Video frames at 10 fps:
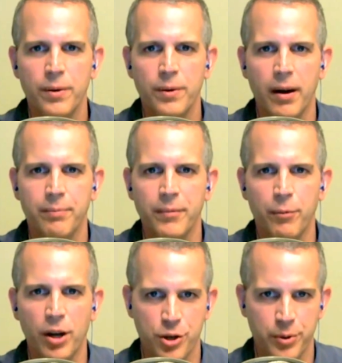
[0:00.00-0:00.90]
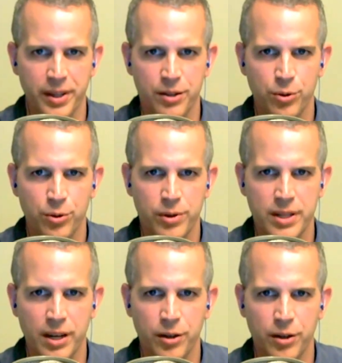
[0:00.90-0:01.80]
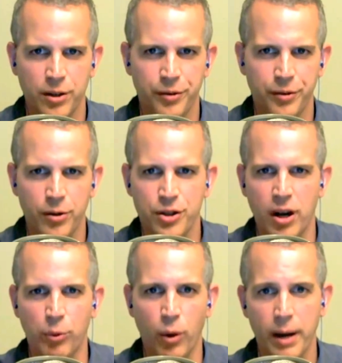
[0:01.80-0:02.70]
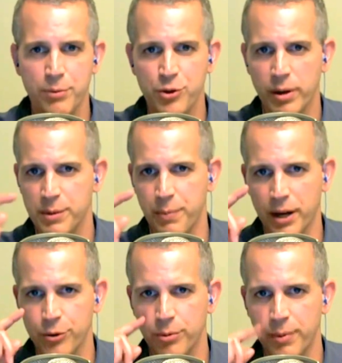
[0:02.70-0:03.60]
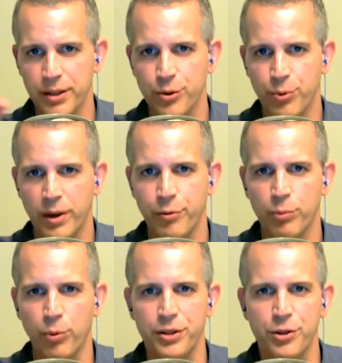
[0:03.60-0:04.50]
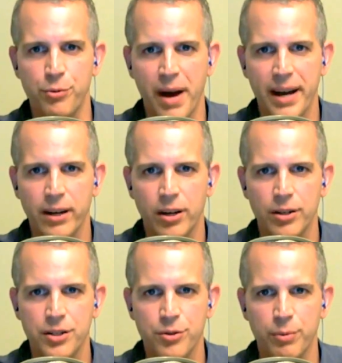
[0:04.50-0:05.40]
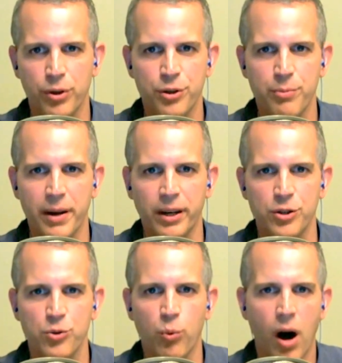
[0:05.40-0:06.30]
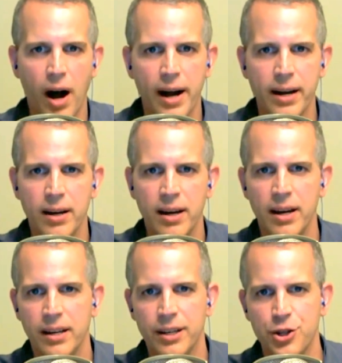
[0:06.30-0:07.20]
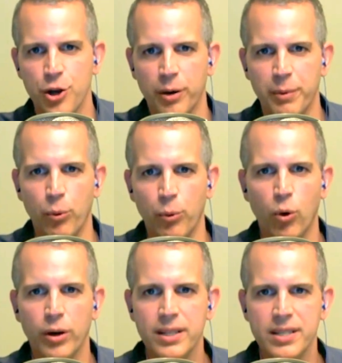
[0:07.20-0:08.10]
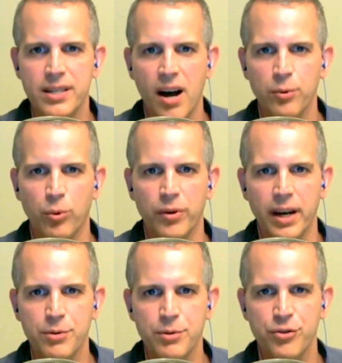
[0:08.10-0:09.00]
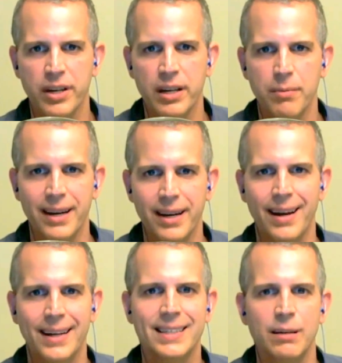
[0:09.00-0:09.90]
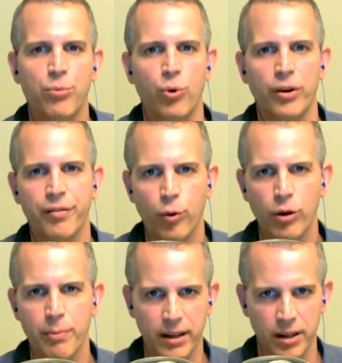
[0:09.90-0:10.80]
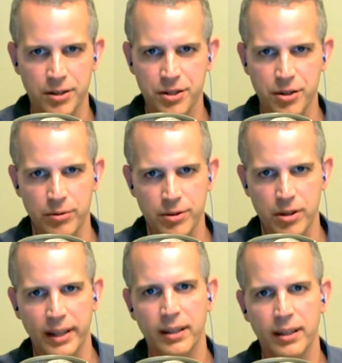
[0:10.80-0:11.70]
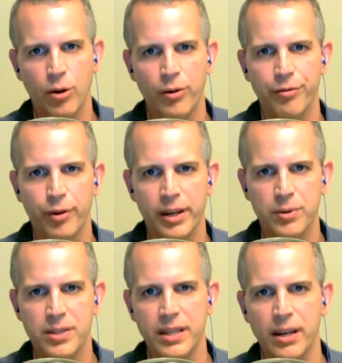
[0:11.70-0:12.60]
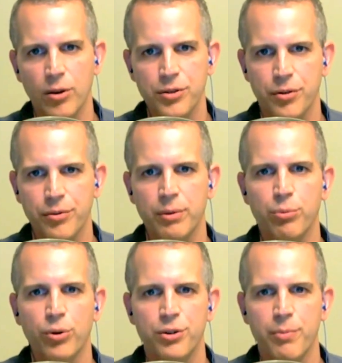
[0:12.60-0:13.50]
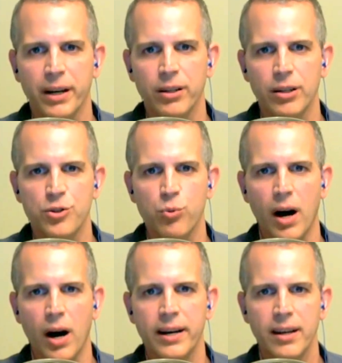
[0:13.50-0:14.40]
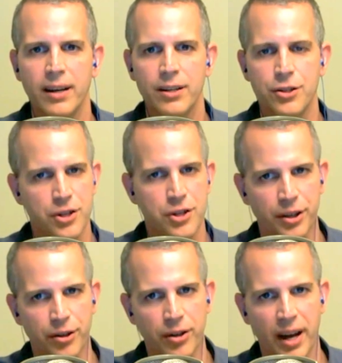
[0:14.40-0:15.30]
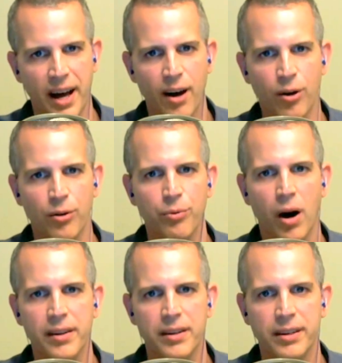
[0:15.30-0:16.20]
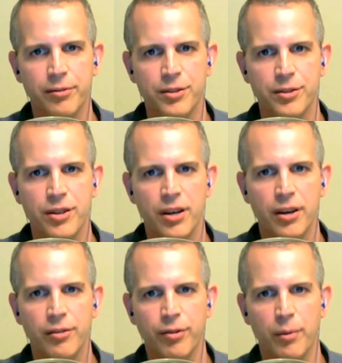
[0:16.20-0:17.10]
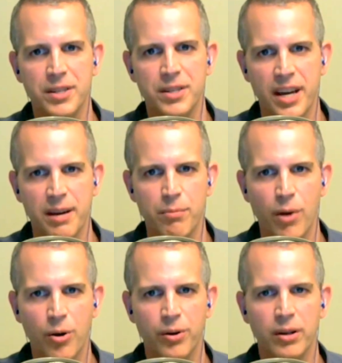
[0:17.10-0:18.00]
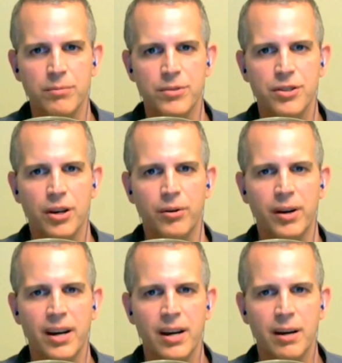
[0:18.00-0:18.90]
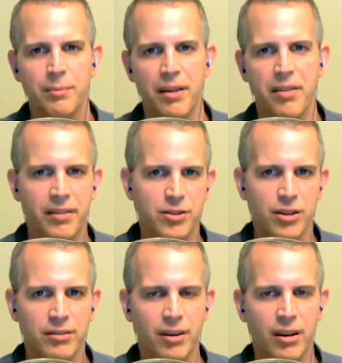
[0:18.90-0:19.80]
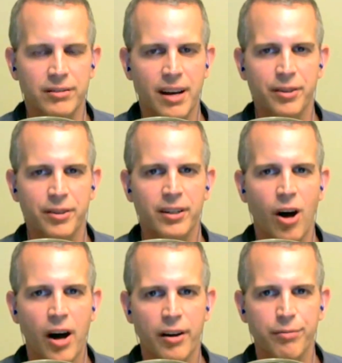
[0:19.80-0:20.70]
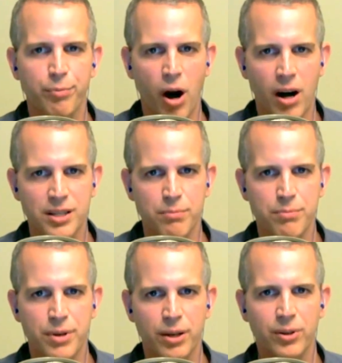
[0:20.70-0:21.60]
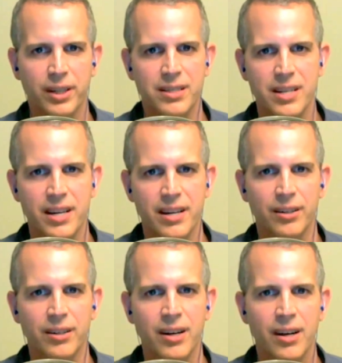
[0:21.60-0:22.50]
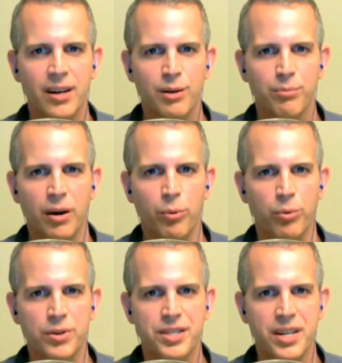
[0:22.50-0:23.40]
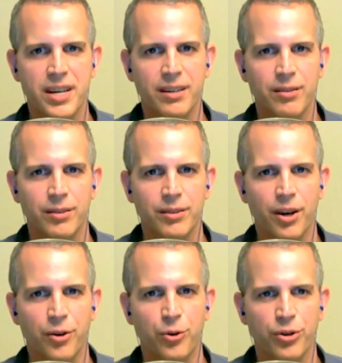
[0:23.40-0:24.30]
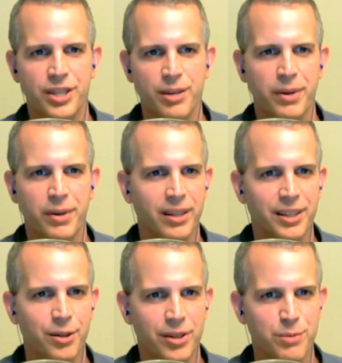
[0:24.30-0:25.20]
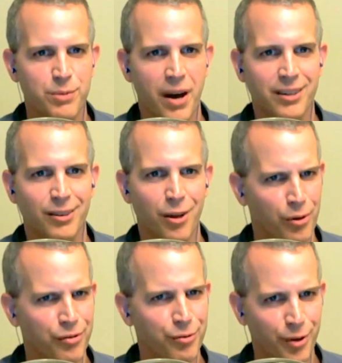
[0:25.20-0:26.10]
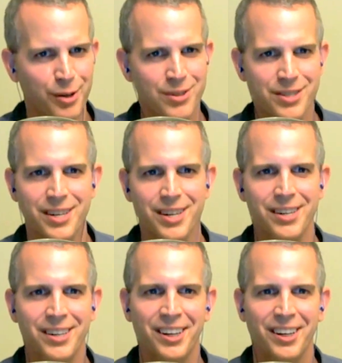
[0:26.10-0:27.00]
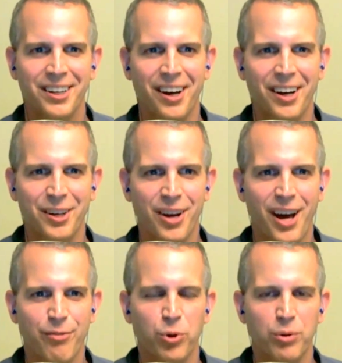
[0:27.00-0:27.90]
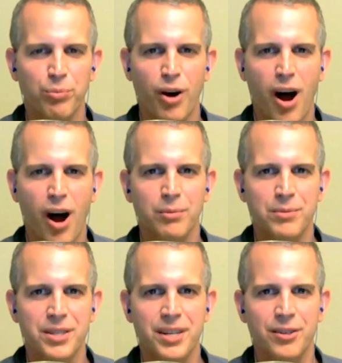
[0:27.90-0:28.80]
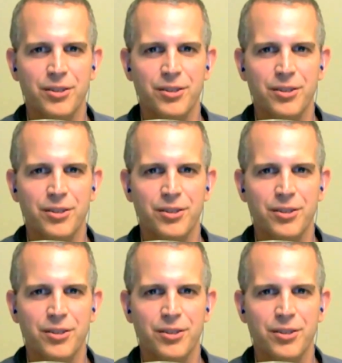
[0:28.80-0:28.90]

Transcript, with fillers: I'm not sure what that tool is. I don't know if you know it, John, but one upstream spectrum at 24.2 megahertz, 3.2 megahertz wide is showing me a warning sign, where the upstream at 19.4 megahertz, so slightly lower in frequency, also 3.2 megahertz wide, is showing good health. Why the difference from the same modem? So I mean, I think there's definitely a lot of possibilities here, but what we're seeing, you know, typically you would expect lower frequency, you'd have more problems here.